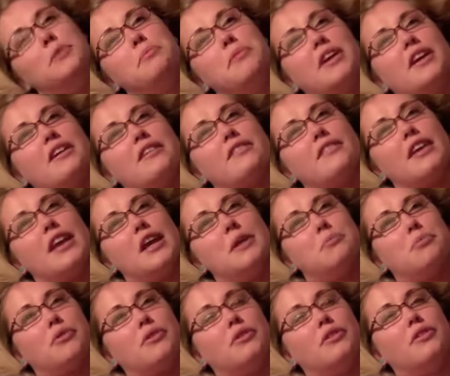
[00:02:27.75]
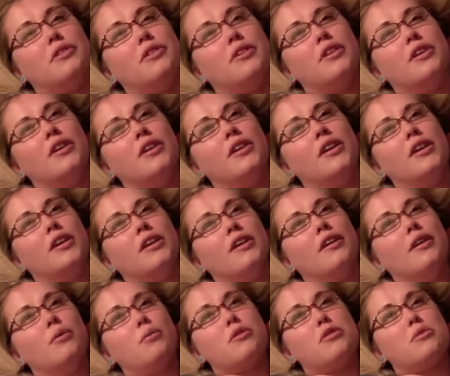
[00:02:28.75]
because April
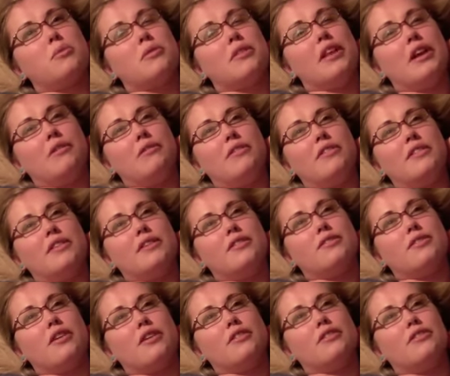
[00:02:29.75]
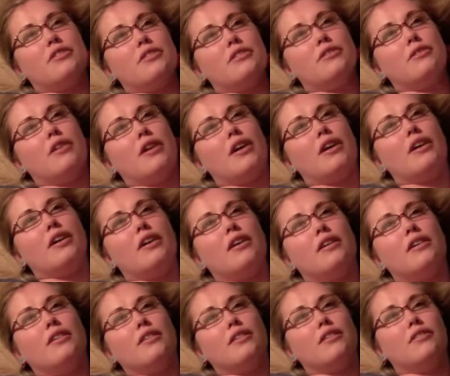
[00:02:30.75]
was when they really started to uh,